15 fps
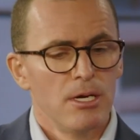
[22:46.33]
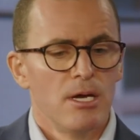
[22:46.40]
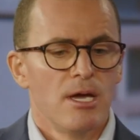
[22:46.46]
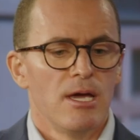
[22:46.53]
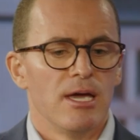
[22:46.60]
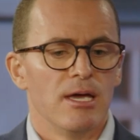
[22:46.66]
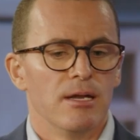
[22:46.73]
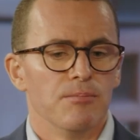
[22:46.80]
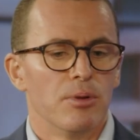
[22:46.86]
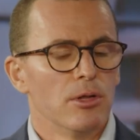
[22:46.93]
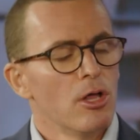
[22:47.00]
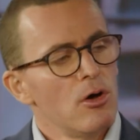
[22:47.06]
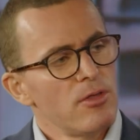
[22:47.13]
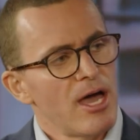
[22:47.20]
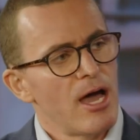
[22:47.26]
And
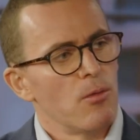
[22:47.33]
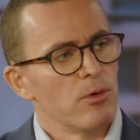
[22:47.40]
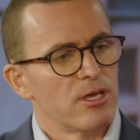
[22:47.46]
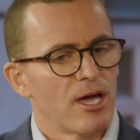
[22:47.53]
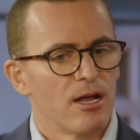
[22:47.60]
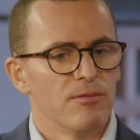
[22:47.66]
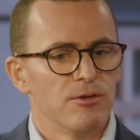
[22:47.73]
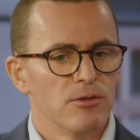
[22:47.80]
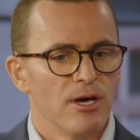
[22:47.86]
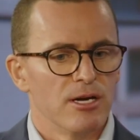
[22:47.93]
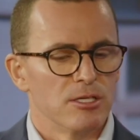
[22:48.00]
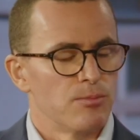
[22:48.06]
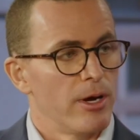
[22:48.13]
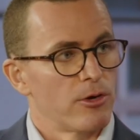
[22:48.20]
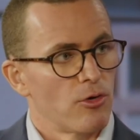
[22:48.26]
below that, we kind of view that
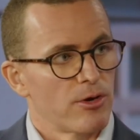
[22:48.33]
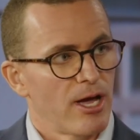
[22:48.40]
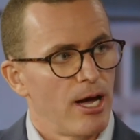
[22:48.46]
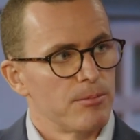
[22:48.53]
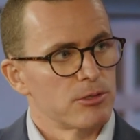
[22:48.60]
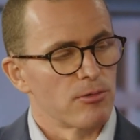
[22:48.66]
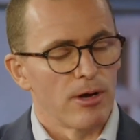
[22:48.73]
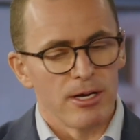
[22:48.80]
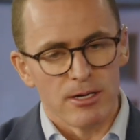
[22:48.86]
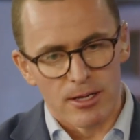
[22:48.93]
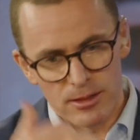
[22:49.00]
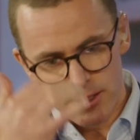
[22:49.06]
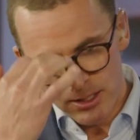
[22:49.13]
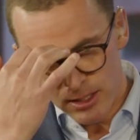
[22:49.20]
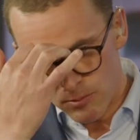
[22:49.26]
as micro caps, right? And I
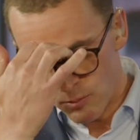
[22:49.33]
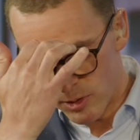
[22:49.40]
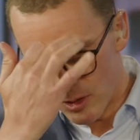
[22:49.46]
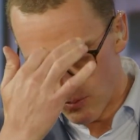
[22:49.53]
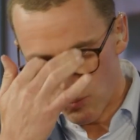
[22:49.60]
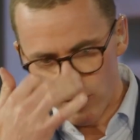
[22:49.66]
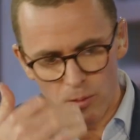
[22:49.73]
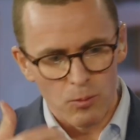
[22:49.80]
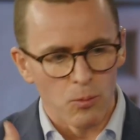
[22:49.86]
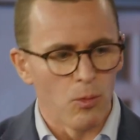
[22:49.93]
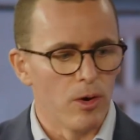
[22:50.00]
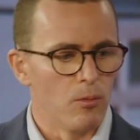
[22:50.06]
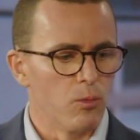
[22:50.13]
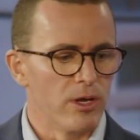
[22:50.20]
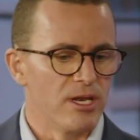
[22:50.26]
think
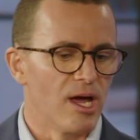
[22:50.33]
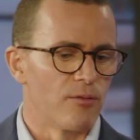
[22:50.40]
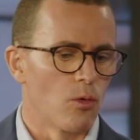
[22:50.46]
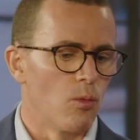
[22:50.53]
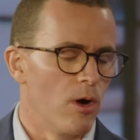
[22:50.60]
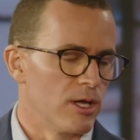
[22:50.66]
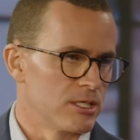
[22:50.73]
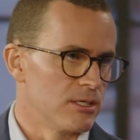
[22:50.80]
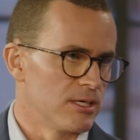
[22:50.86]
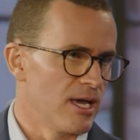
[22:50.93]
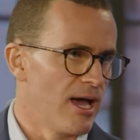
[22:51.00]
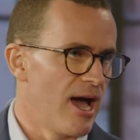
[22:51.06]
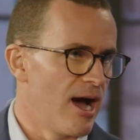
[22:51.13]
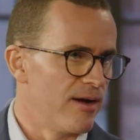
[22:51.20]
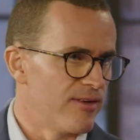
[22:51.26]
what we never want to
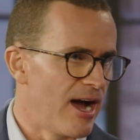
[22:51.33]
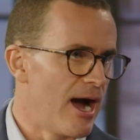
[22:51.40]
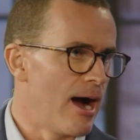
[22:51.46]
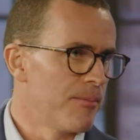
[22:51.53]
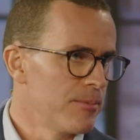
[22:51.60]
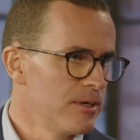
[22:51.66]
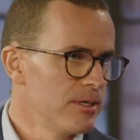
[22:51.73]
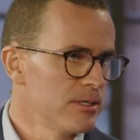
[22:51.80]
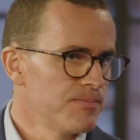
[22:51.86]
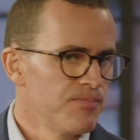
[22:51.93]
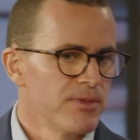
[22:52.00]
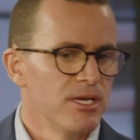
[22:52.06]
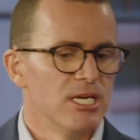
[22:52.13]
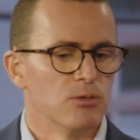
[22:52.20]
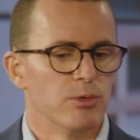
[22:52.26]
have happen
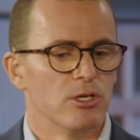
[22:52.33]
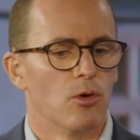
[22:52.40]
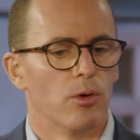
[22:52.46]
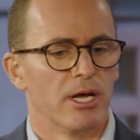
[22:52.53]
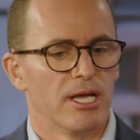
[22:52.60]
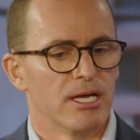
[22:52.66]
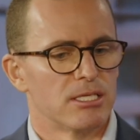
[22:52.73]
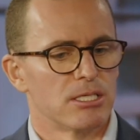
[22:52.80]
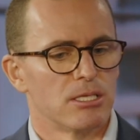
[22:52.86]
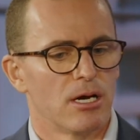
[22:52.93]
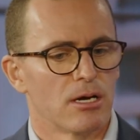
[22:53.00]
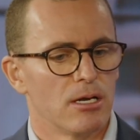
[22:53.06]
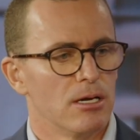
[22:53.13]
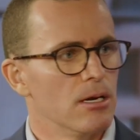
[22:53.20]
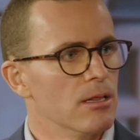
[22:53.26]
is we don't want to get stuck
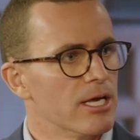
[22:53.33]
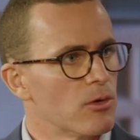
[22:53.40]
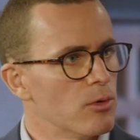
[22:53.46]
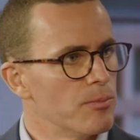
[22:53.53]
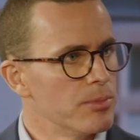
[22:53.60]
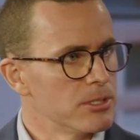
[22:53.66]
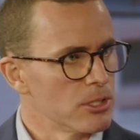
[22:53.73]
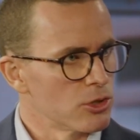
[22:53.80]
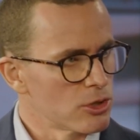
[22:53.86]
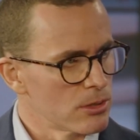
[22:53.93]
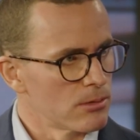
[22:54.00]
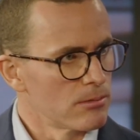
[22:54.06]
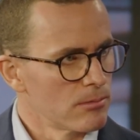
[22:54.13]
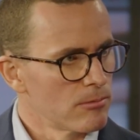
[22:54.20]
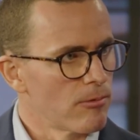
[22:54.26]
in an illiquid position,
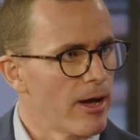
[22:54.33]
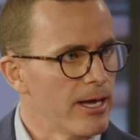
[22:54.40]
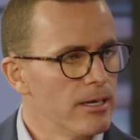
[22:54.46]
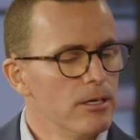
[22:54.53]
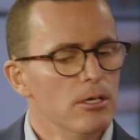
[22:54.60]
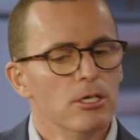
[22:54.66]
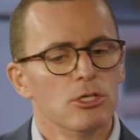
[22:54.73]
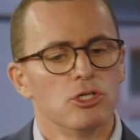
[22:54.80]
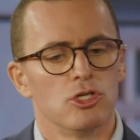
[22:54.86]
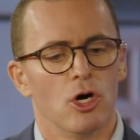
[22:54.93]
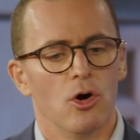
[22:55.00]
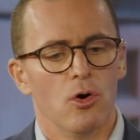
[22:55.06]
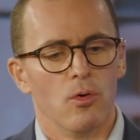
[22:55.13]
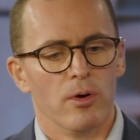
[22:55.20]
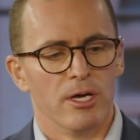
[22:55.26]
right?
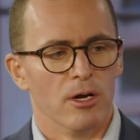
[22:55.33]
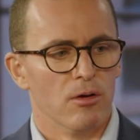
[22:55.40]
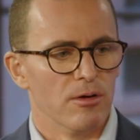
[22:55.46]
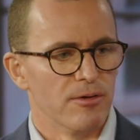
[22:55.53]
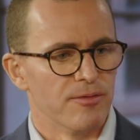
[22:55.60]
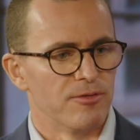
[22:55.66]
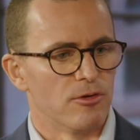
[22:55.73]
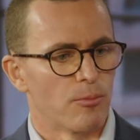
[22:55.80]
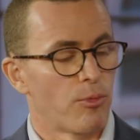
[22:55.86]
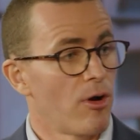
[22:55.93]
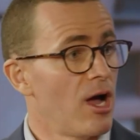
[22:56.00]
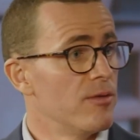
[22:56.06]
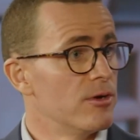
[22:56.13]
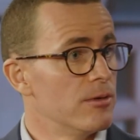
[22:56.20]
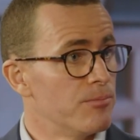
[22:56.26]
So, if you're
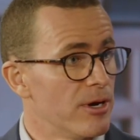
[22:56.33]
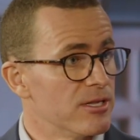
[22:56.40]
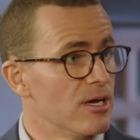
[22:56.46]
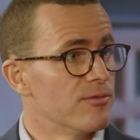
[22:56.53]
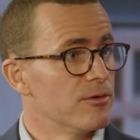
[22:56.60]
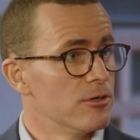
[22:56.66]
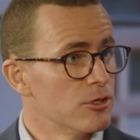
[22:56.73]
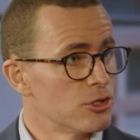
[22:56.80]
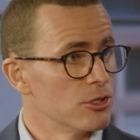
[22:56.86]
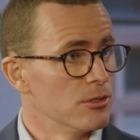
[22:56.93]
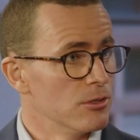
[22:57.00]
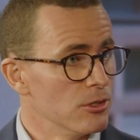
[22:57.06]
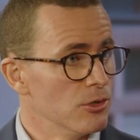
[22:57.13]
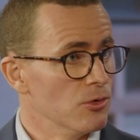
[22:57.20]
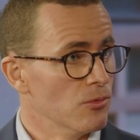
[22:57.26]
private, by
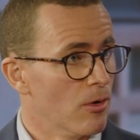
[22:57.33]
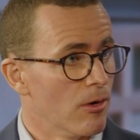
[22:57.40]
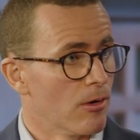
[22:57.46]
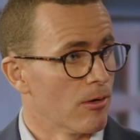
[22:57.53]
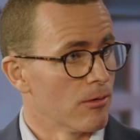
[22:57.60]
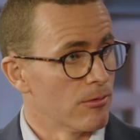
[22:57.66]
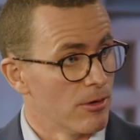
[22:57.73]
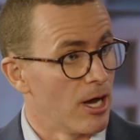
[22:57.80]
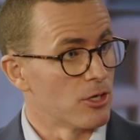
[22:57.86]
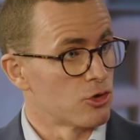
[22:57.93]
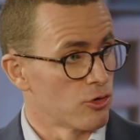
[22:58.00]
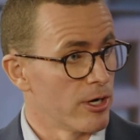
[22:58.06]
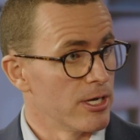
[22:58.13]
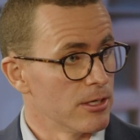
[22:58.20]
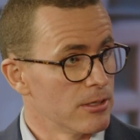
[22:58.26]
definition, you are not
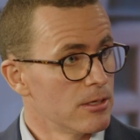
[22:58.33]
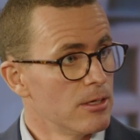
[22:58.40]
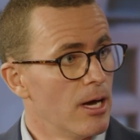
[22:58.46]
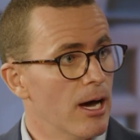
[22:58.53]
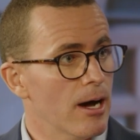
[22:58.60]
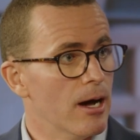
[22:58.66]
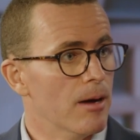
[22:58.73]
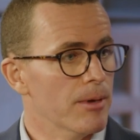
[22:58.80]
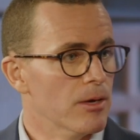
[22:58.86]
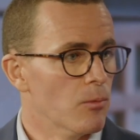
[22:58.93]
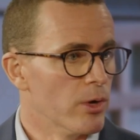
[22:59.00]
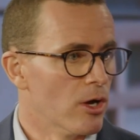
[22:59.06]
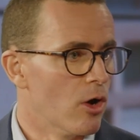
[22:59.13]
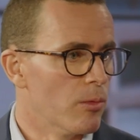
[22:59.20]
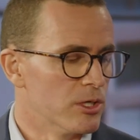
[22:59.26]
traded. And
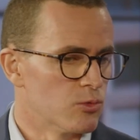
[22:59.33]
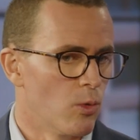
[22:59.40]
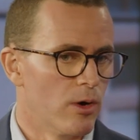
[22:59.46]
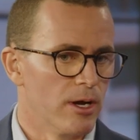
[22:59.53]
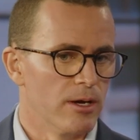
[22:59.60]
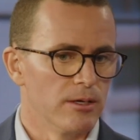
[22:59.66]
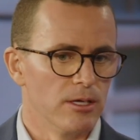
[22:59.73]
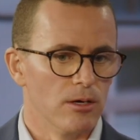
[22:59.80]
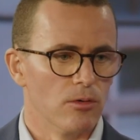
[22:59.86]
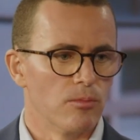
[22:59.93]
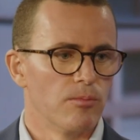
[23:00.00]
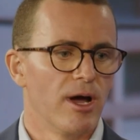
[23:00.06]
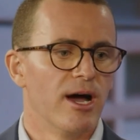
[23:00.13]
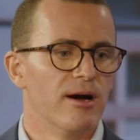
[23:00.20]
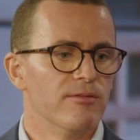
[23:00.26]
we always want to,
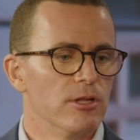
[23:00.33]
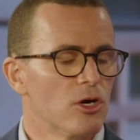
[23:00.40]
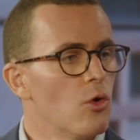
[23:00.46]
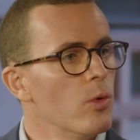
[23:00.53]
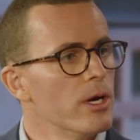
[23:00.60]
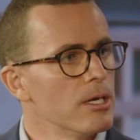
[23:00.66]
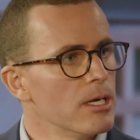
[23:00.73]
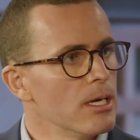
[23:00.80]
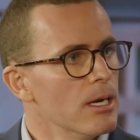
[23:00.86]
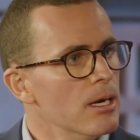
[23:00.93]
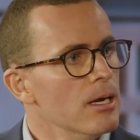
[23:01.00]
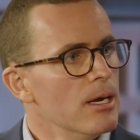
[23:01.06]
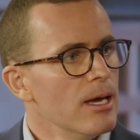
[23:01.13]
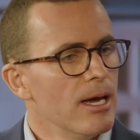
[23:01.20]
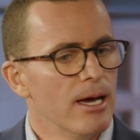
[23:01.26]
have liquidity.
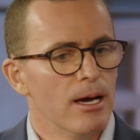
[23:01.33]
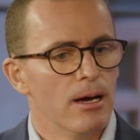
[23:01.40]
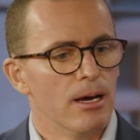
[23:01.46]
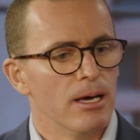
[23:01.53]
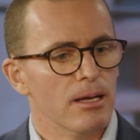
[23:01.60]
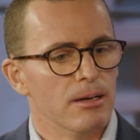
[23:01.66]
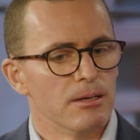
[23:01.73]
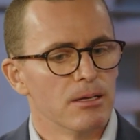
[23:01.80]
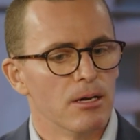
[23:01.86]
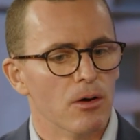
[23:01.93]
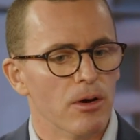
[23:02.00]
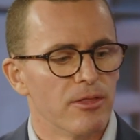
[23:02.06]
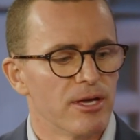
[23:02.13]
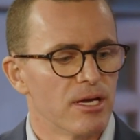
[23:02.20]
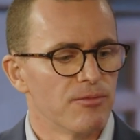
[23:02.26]
And
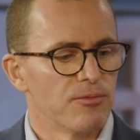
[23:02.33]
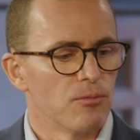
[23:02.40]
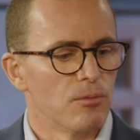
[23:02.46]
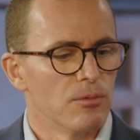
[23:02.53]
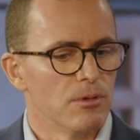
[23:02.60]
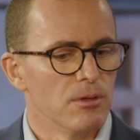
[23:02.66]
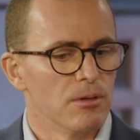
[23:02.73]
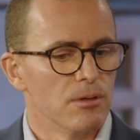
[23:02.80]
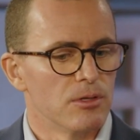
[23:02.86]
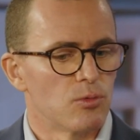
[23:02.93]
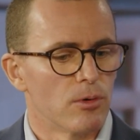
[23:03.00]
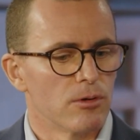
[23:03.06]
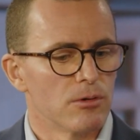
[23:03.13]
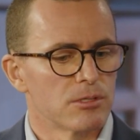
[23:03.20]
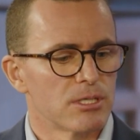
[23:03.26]
I think it's
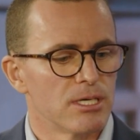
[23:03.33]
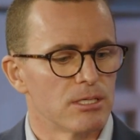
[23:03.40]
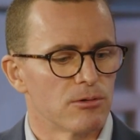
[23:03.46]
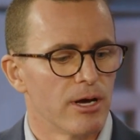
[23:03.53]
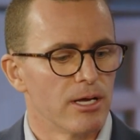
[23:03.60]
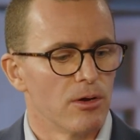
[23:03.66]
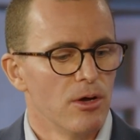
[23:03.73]
one of those things, right?